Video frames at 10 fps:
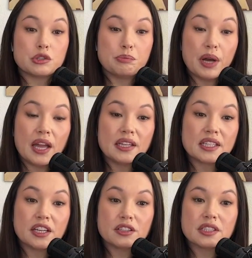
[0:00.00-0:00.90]

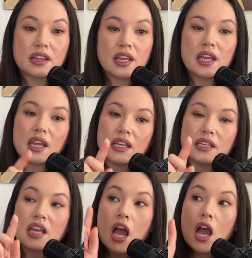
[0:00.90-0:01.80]
but here's the thing
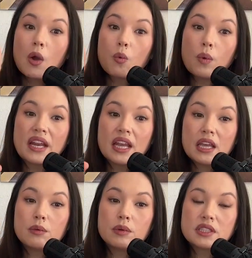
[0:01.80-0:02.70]
is when
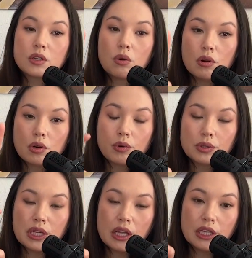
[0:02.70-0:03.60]
he was quote
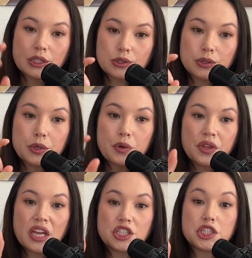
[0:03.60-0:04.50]
unquote telling the
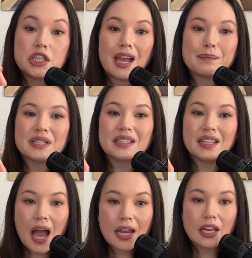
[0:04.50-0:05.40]
truth and she kept
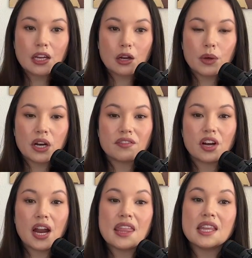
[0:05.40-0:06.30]
lying or
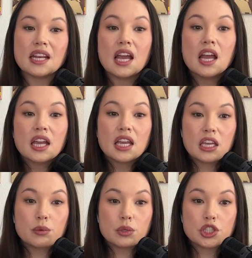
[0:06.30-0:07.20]
whatever and then
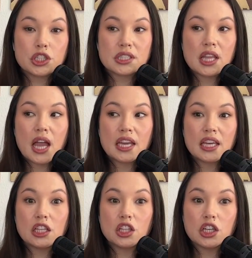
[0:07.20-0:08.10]
he was just like
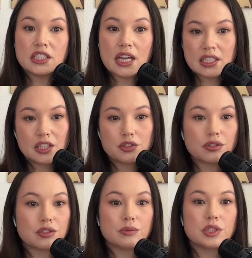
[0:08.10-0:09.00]
he looked at
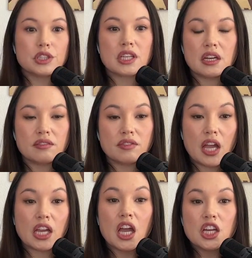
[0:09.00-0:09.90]
Tedros and was just of
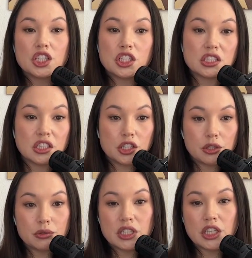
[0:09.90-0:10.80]
like she's
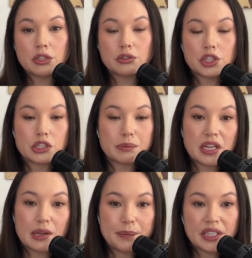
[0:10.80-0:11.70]
using you she's
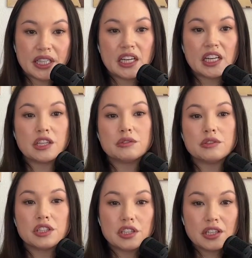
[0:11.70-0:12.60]
manipulating you
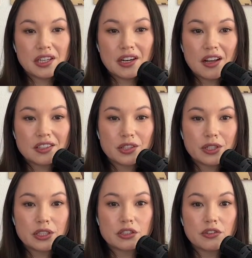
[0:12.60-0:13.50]
da da da da so
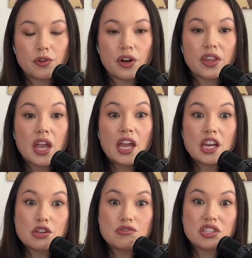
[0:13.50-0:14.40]
on and so forth
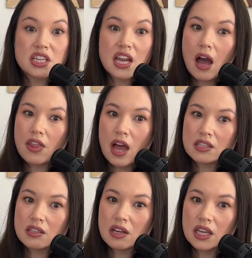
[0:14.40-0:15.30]
and you see how that
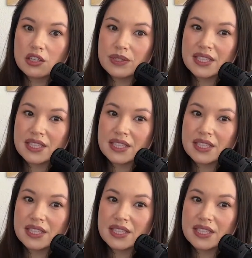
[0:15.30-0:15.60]
sunk into his